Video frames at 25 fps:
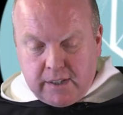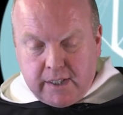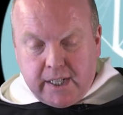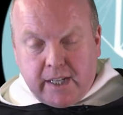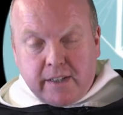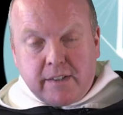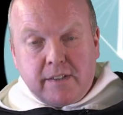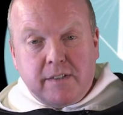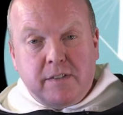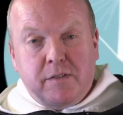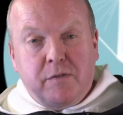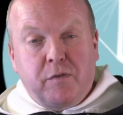
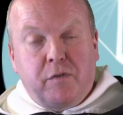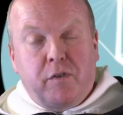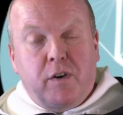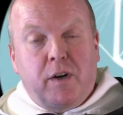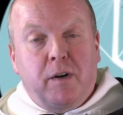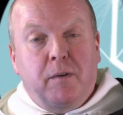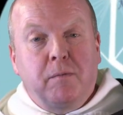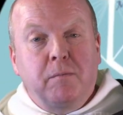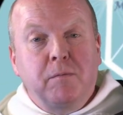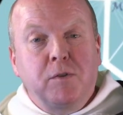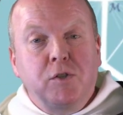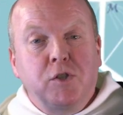That's
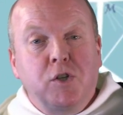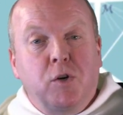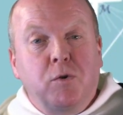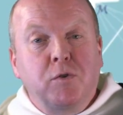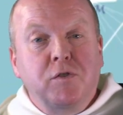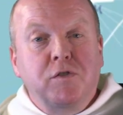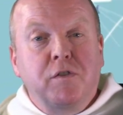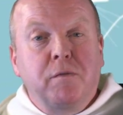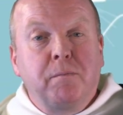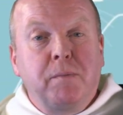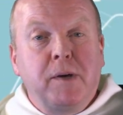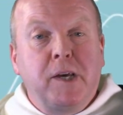from
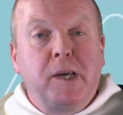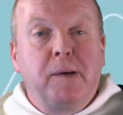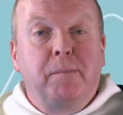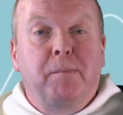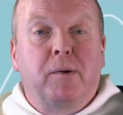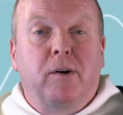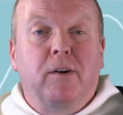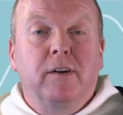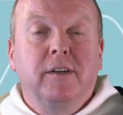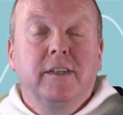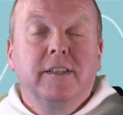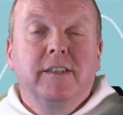Josef
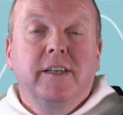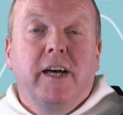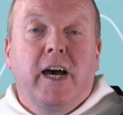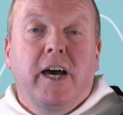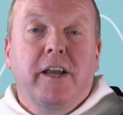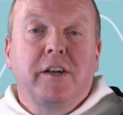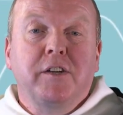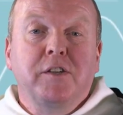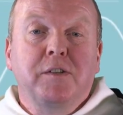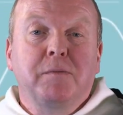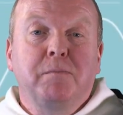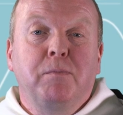Pieper
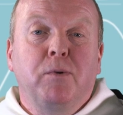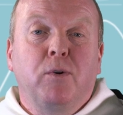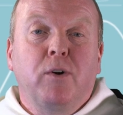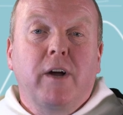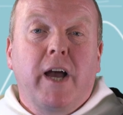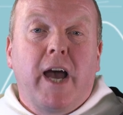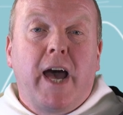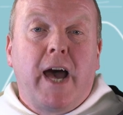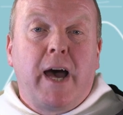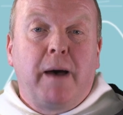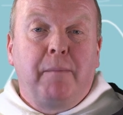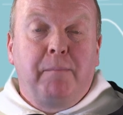and his
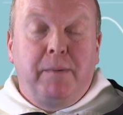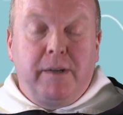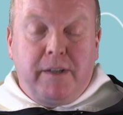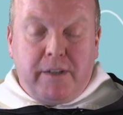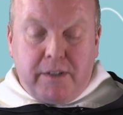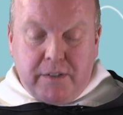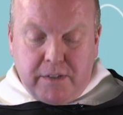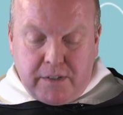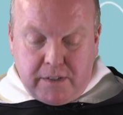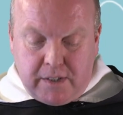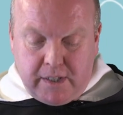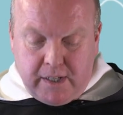book
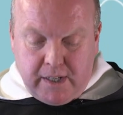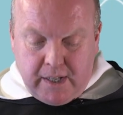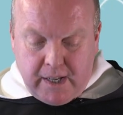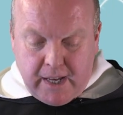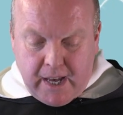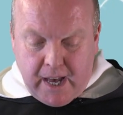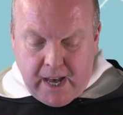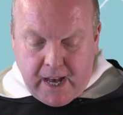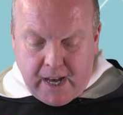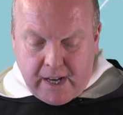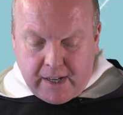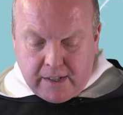Happiness
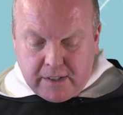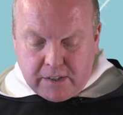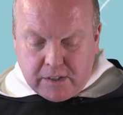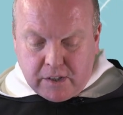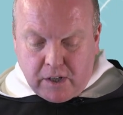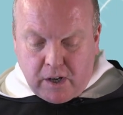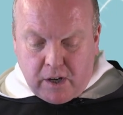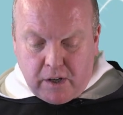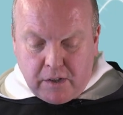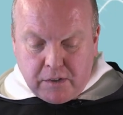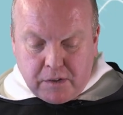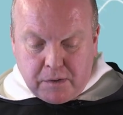
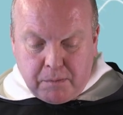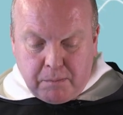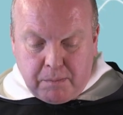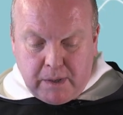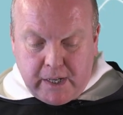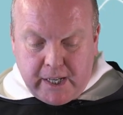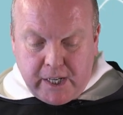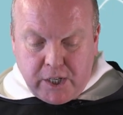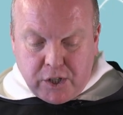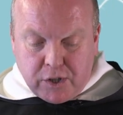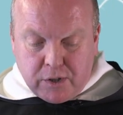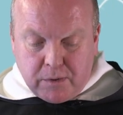and
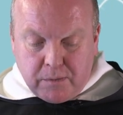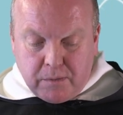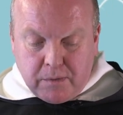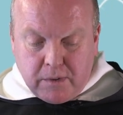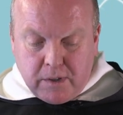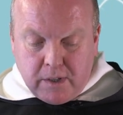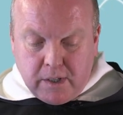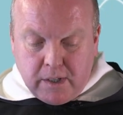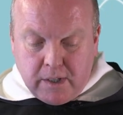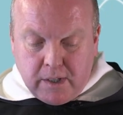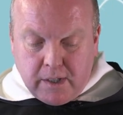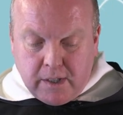Contemplation.
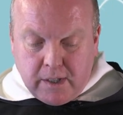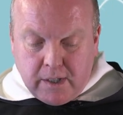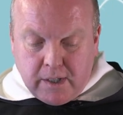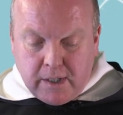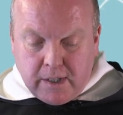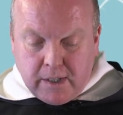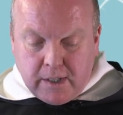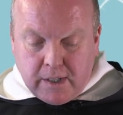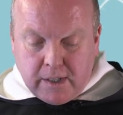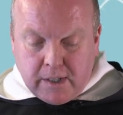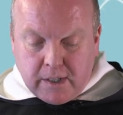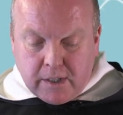
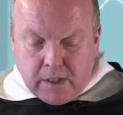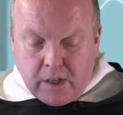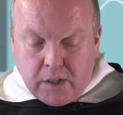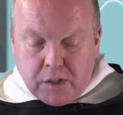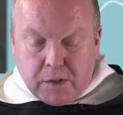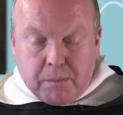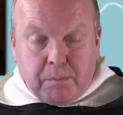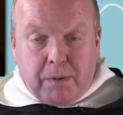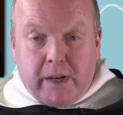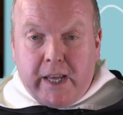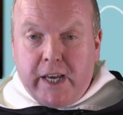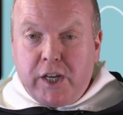
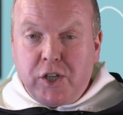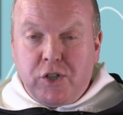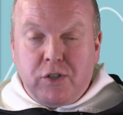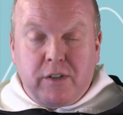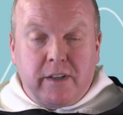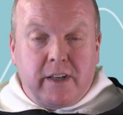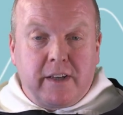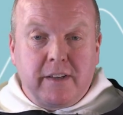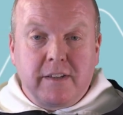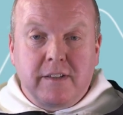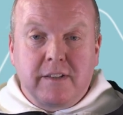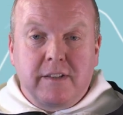
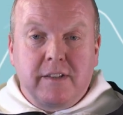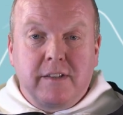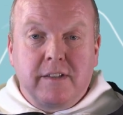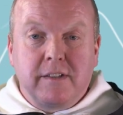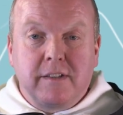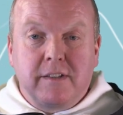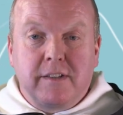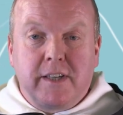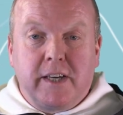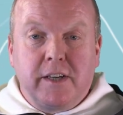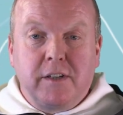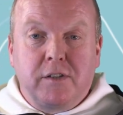Contemplation, as
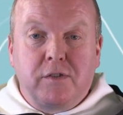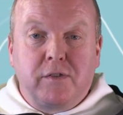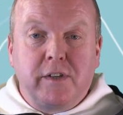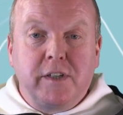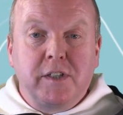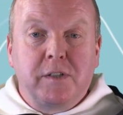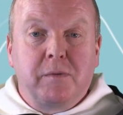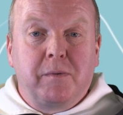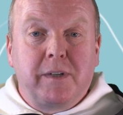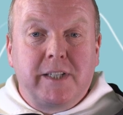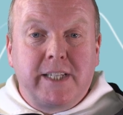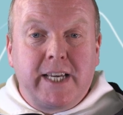St.
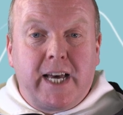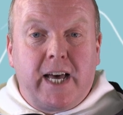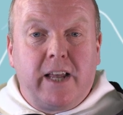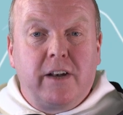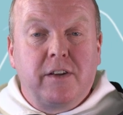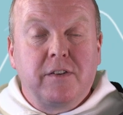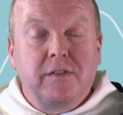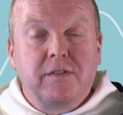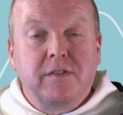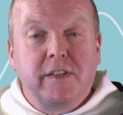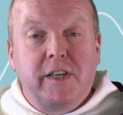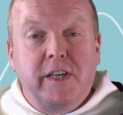Teresa will
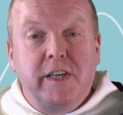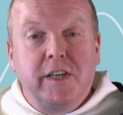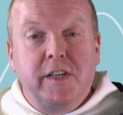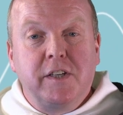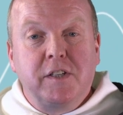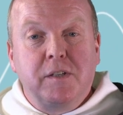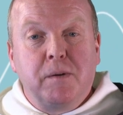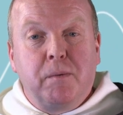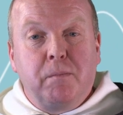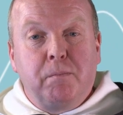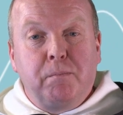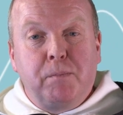tell us,
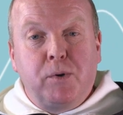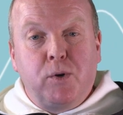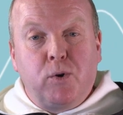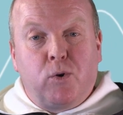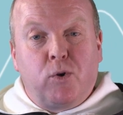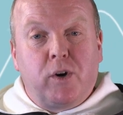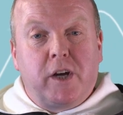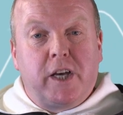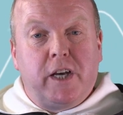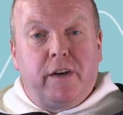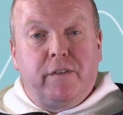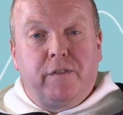is
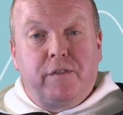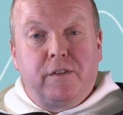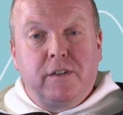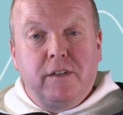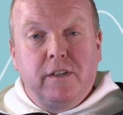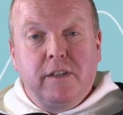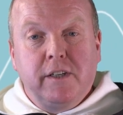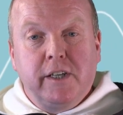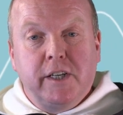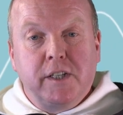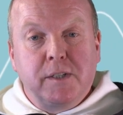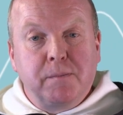pure gift,
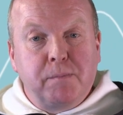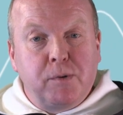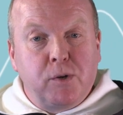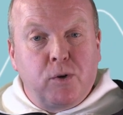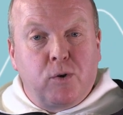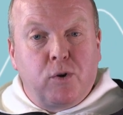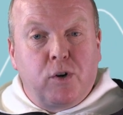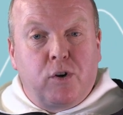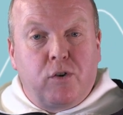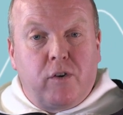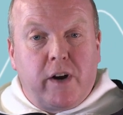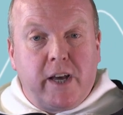it's
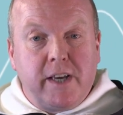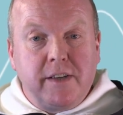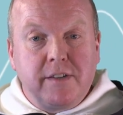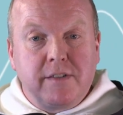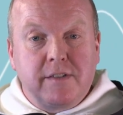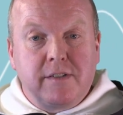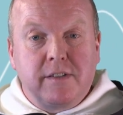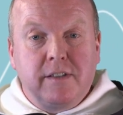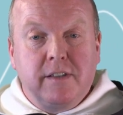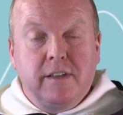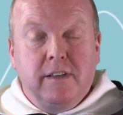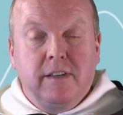pure
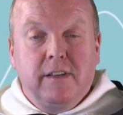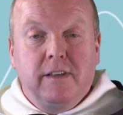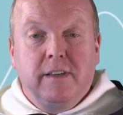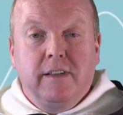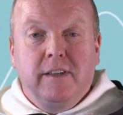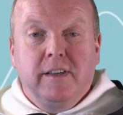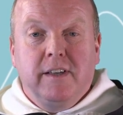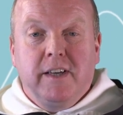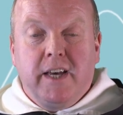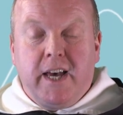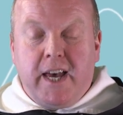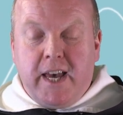grace,
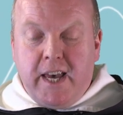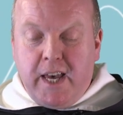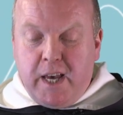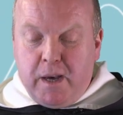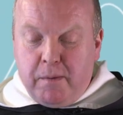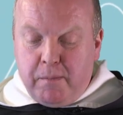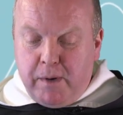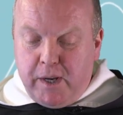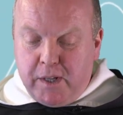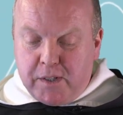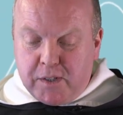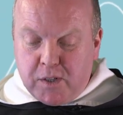
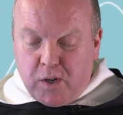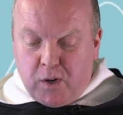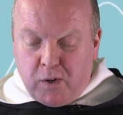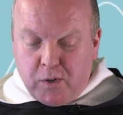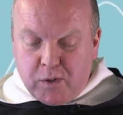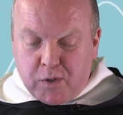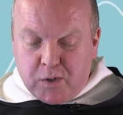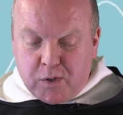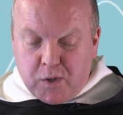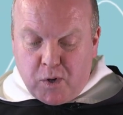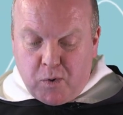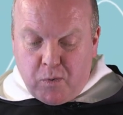and um, it's
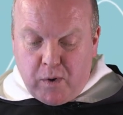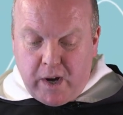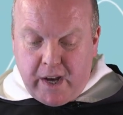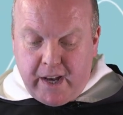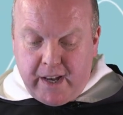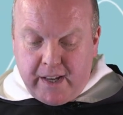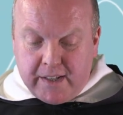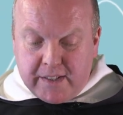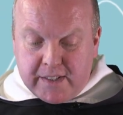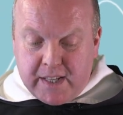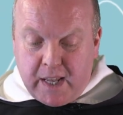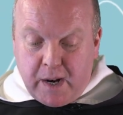also
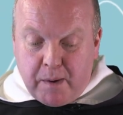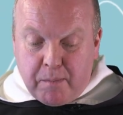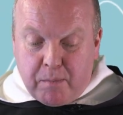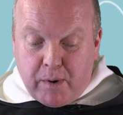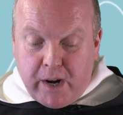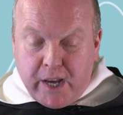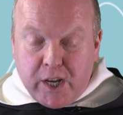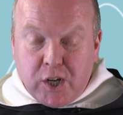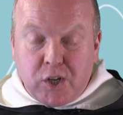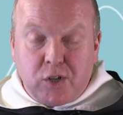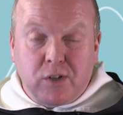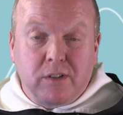a
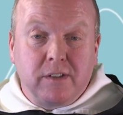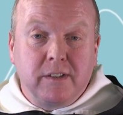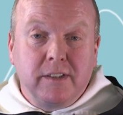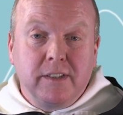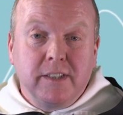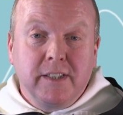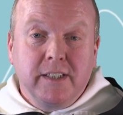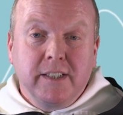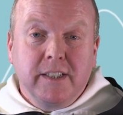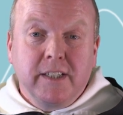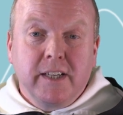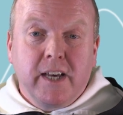celebration,
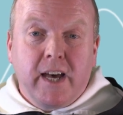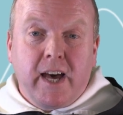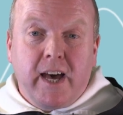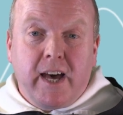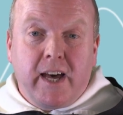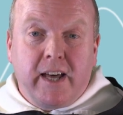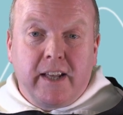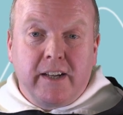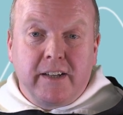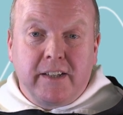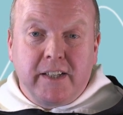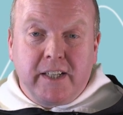
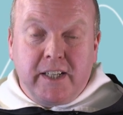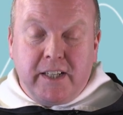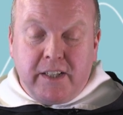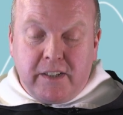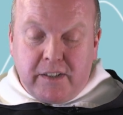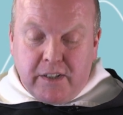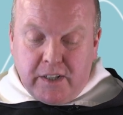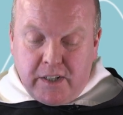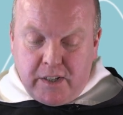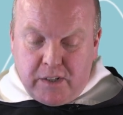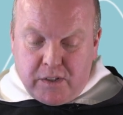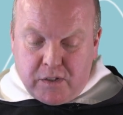and
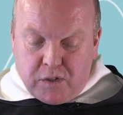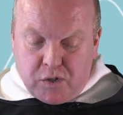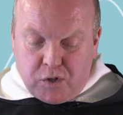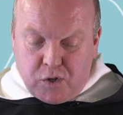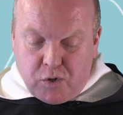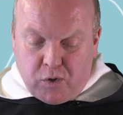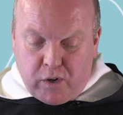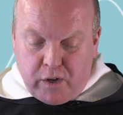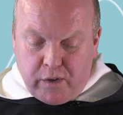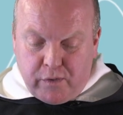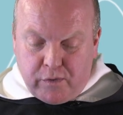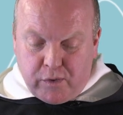it is
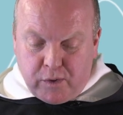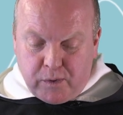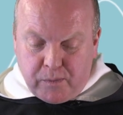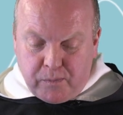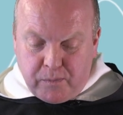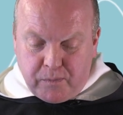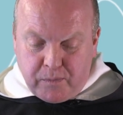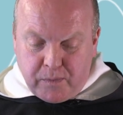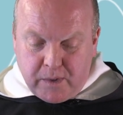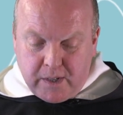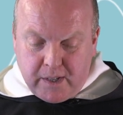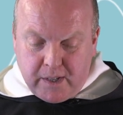joyful.